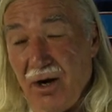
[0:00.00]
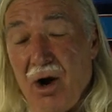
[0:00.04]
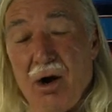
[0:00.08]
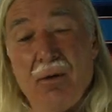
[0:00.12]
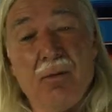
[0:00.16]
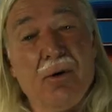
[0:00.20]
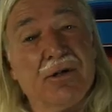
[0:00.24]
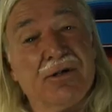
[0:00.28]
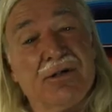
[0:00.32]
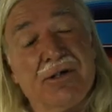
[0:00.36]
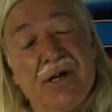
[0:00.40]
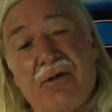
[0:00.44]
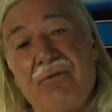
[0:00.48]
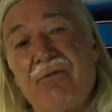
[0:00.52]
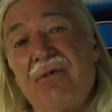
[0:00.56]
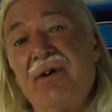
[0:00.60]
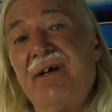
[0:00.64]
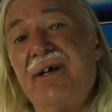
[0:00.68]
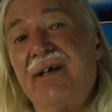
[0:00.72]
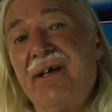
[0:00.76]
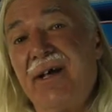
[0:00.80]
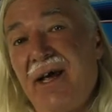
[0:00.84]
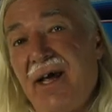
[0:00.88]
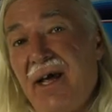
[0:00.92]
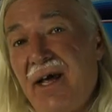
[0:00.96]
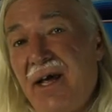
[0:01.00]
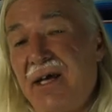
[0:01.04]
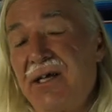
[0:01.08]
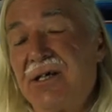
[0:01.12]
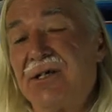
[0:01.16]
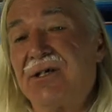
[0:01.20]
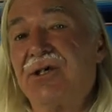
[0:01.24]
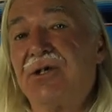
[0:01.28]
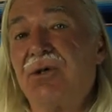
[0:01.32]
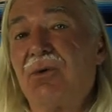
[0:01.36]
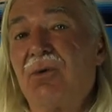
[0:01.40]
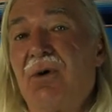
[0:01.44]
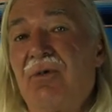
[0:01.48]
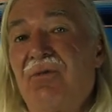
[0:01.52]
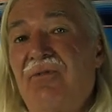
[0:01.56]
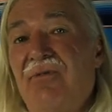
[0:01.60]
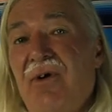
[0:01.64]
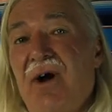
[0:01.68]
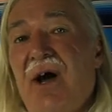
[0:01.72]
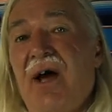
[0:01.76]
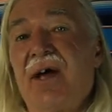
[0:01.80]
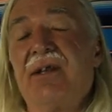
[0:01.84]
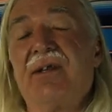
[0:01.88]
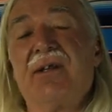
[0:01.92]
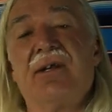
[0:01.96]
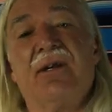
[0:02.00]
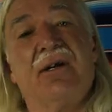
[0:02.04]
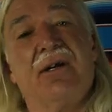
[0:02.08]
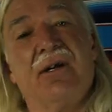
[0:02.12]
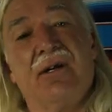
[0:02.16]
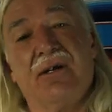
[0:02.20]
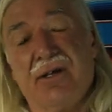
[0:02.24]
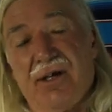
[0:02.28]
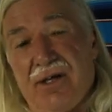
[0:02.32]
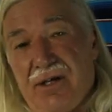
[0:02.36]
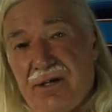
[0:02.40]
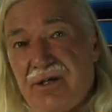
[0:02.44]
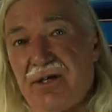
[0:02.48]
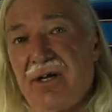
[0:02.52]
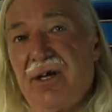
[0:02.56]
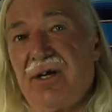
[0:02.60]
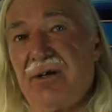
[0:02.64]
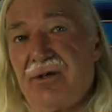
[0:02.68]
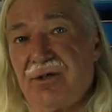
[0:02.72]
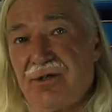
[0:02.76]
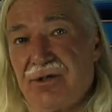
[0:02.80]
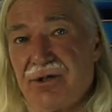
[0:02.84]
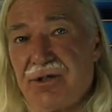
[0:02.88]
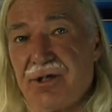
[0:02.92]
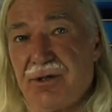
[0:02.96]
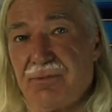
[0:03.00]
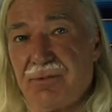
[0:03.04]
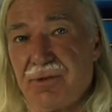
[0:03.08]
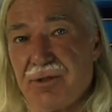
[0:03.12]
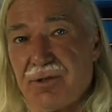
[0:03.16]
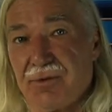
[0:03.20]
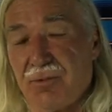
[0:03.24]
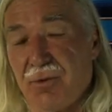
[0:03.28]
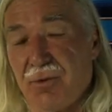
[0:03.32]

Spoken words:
almost every case you will find that a dictatorship is